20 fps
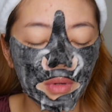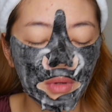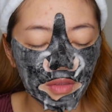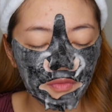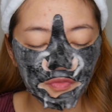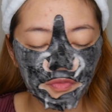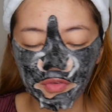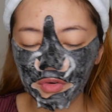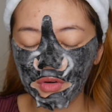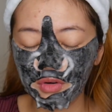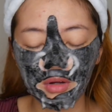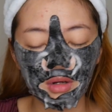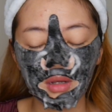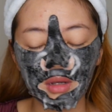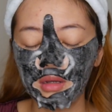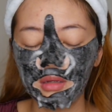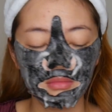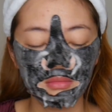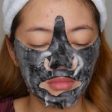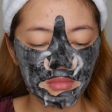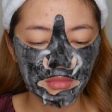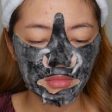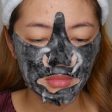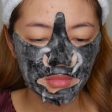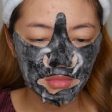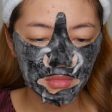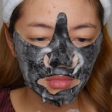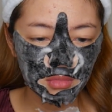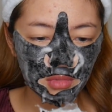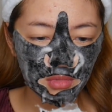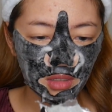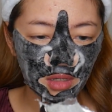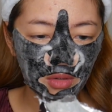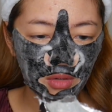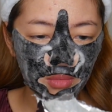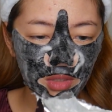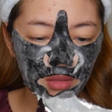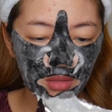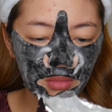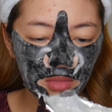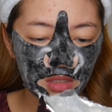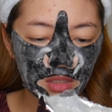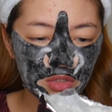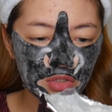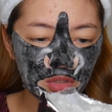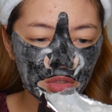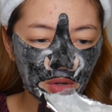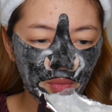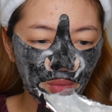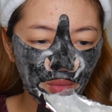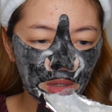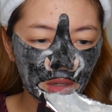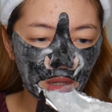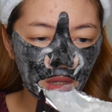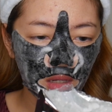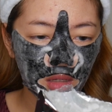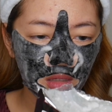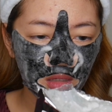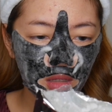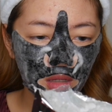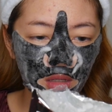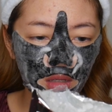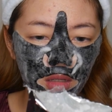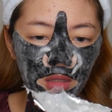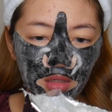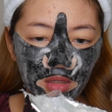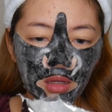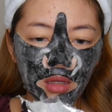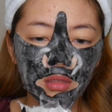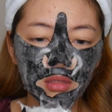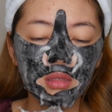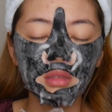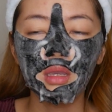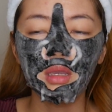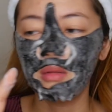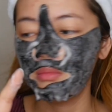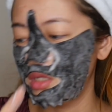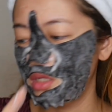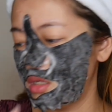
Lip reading: wait for... How many minutes should I wait again? I think 10